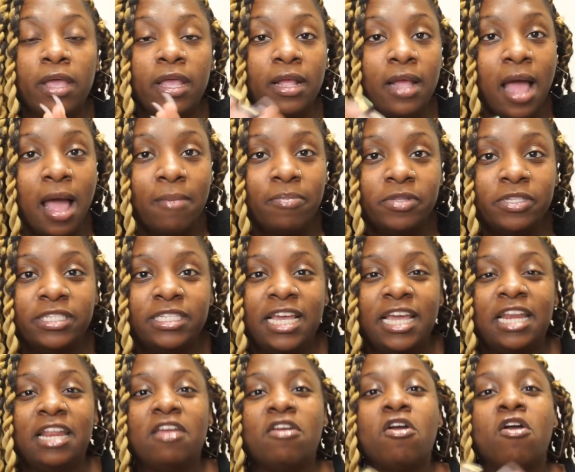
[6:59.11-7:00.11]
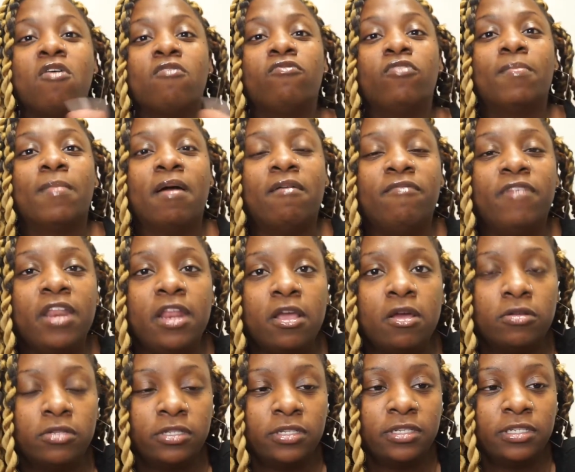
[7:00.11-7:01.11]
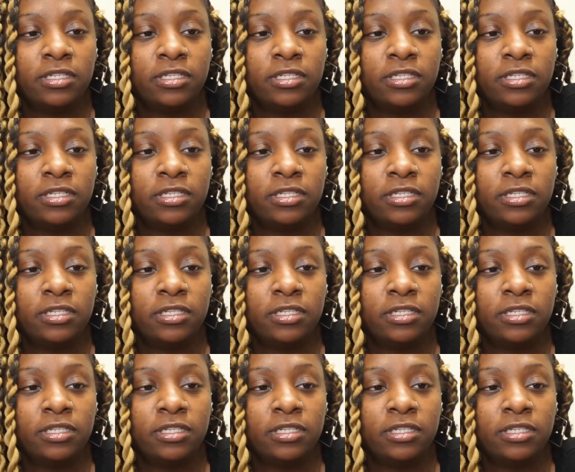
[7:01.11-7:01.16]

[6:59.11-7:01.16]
get compensated for my videos and